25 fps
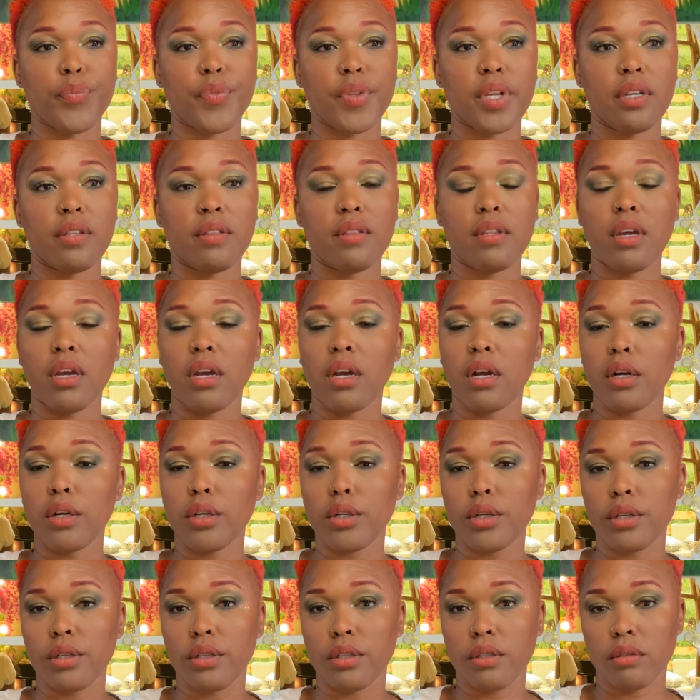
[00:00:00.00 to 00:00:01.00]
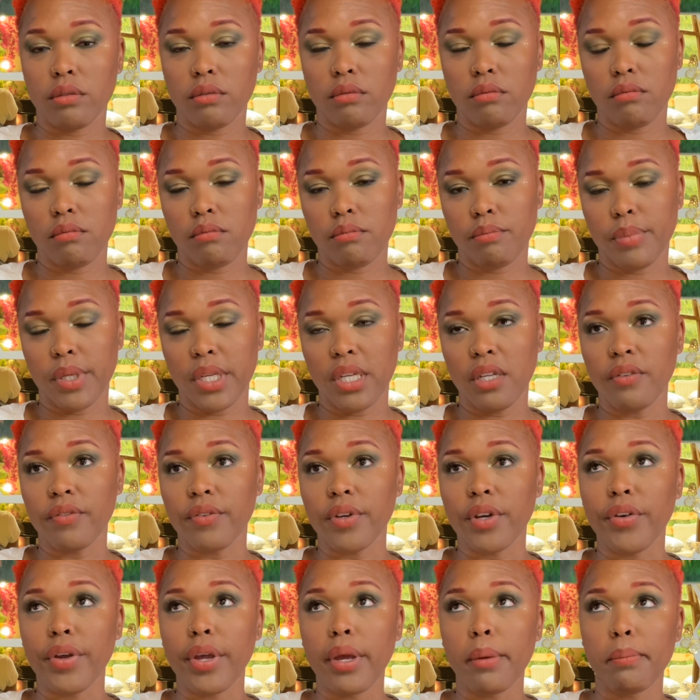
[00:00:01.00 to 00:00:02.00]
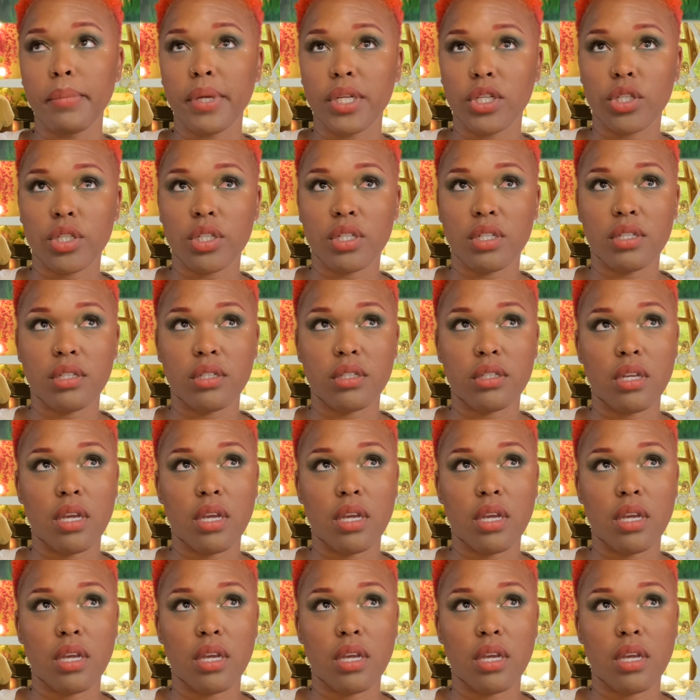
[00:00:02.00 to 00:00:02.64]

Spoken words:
They're being very ambitious